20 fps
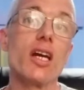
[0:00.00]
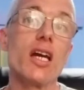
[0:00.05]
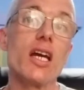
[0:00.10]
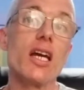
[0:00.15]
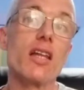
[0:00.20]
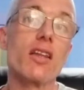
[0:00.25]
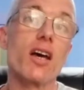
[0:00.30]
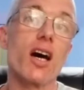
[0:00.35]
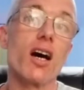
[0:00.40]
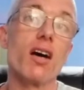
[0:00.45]

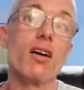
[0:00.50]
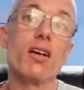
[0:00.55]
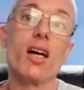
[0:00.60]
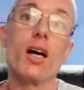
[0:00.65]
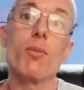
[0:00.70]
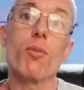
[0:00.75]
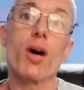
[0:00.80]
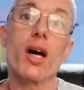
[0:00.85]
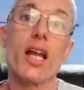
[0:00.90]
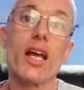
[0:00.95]
either
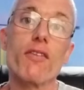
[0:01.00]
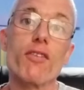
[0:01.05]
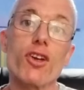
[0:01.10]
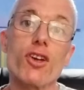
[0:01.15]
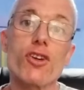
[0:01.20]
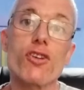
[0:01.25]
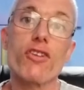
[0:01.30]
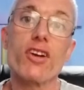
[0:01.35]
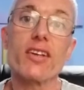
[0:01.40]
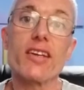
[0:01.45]
I might have the
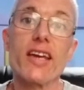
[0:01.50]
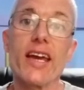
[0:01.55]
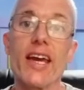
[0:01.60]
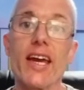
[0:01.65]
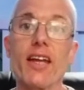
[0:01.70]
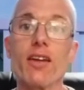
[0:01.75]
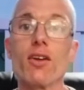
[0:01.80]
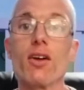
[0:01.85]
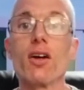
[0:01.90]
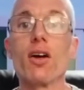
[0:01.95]
incorrect
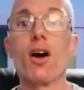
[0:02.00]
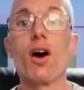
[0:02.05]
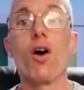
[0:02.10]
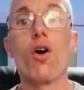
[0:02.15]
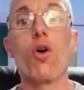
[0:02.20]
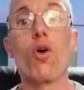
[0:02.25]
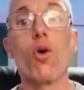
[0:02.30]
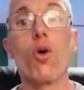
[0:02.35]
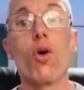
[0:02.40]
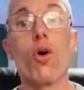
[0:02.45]
head
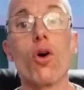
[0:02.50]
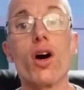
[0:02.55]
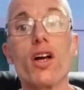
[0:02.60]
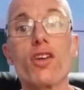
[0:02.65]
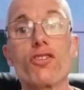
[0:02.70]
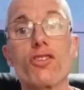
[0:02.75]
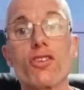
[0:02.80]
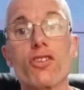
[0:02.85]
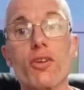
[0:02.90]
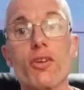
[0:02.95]
or
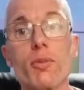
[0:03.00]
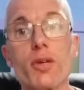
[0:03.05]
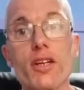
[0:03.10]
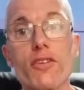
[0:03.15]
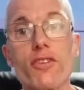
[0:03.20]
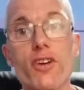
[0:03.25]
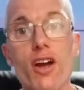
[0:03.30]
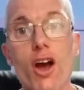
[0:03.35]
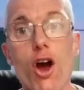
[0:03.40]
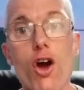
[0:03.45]
it's just a
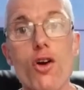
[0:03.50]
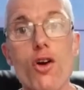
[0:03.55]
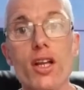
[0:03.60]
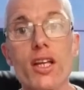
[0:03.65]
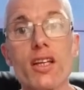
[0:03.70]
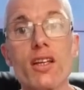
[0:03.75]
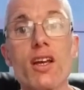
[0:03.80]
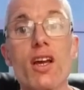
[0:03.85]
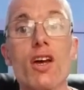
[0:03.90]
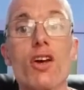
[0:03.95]
minifigure
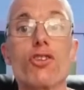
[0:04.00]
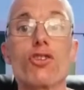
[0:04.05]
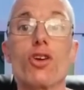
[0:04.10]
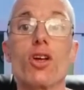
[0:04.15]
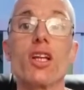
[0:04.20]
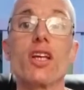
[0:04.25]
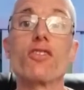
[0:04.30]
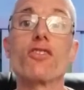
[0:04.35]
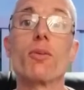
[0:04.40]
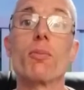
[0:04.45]
only, so at
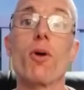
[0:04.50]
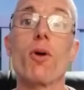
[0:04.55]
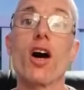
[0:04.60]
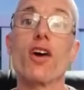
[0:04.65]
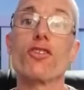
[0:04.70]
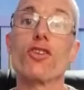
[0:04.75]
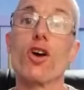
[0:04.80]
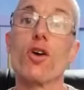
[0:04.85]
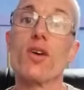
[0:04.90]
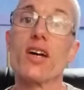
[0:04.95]
least the
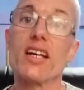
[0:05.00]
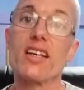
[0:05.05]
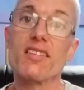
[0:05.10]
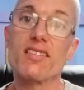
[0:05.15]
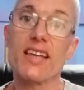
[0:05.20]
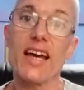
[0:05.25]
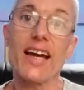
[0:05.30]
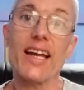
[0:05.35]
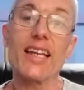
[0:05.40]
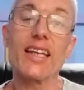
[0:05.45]
buyers know
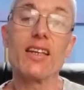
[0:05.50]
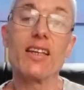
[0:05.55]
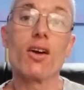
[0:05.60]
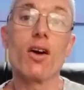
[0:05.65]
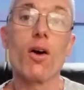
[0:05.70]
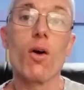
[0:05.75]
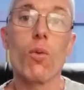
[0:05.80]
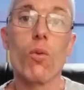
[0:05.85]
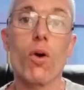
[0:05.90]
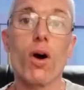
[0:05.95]
exactly
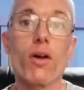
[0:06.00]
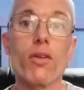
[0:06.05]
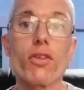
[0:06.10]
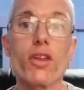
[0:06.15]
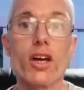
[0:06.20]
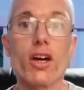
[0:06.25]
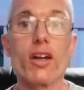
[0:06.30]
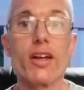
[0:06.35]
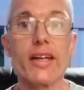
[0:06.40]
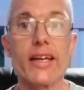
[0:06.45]
what
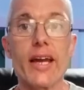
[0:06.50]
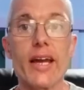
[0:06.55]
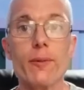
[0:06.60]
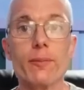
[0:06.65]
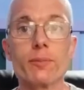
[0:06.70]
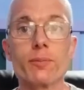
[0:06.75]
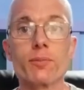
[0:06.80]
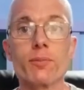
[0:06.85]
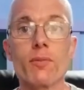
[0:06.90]
they're going to get.